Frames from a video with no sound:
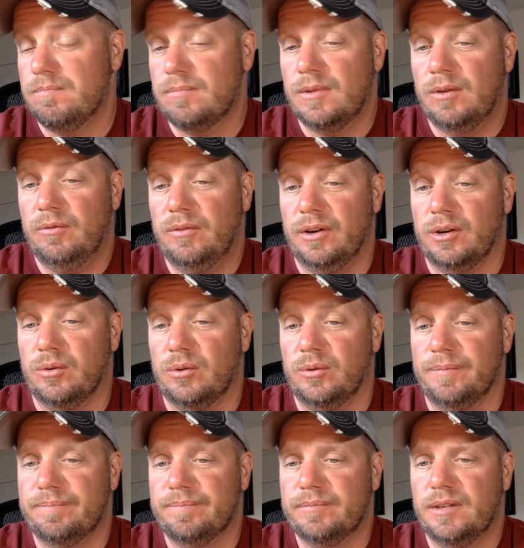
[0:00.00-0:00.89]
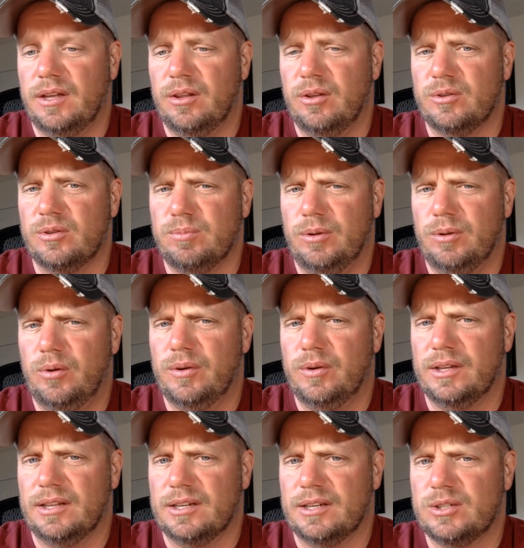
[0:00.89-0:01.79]
Very cool. Although it's blowing
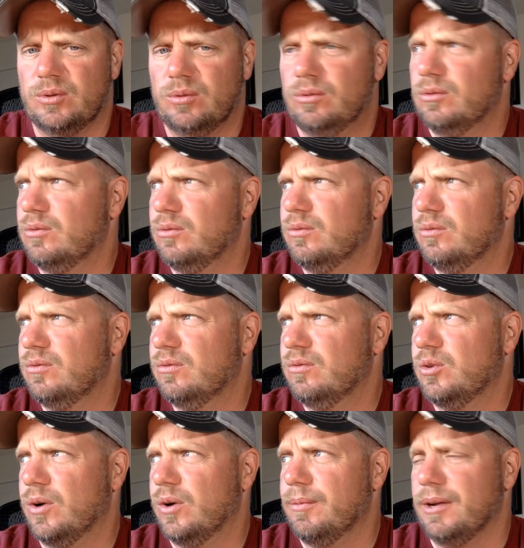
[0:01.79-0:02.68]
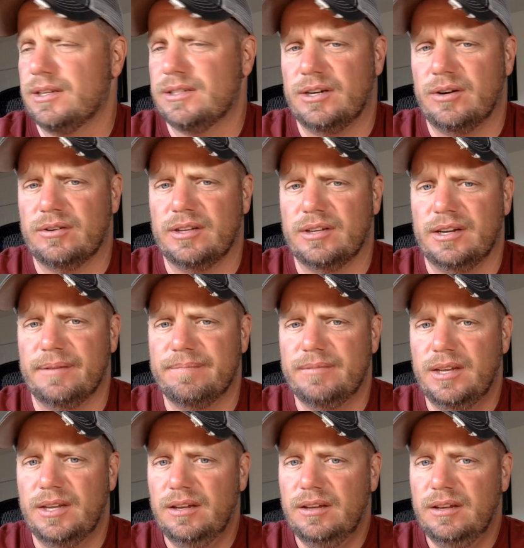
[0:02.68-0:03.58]
like 20 miles an hour today.
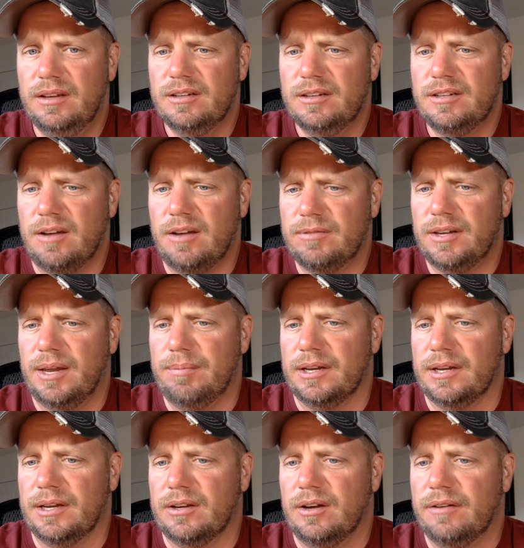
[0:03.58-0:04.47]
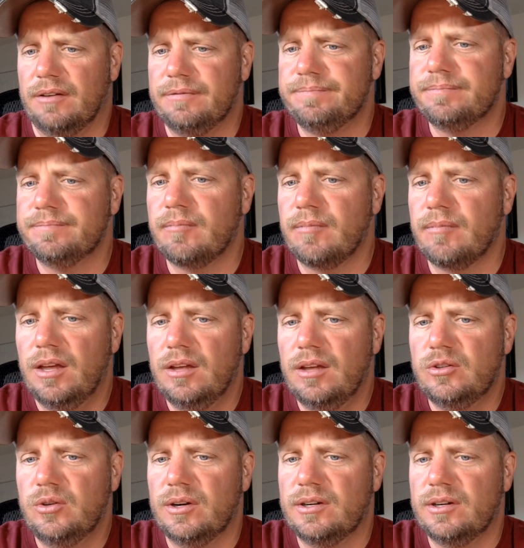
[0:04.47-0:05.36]
Tough day playing golf.
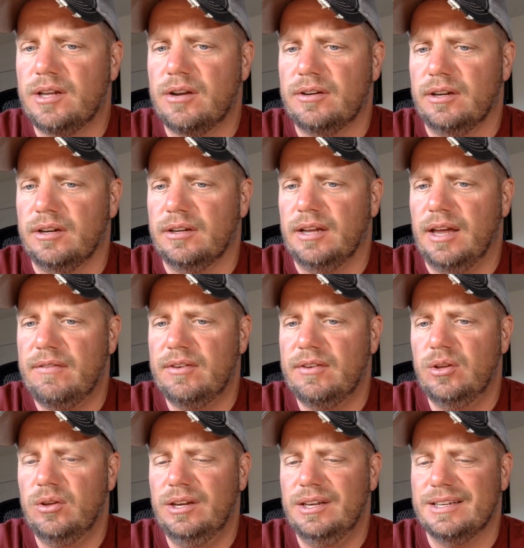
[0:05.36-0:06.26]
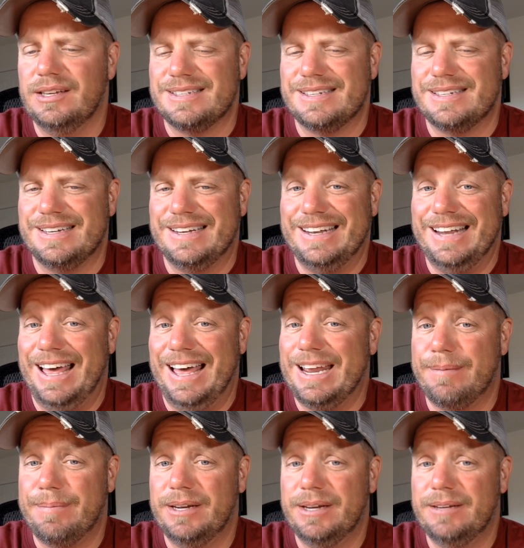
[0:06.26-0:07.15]
Toyota Tundra heavy duty is not
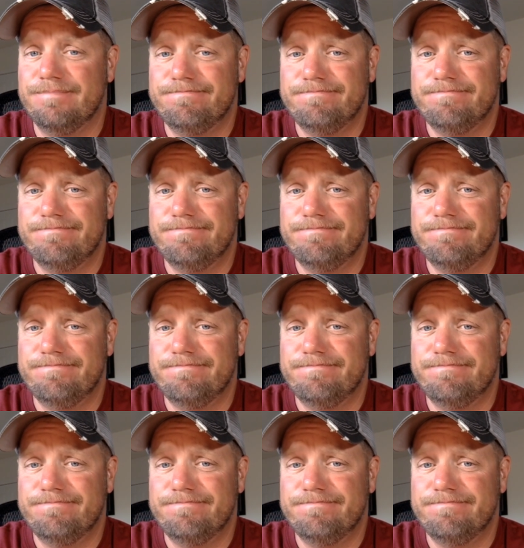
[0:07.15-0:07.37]
happening.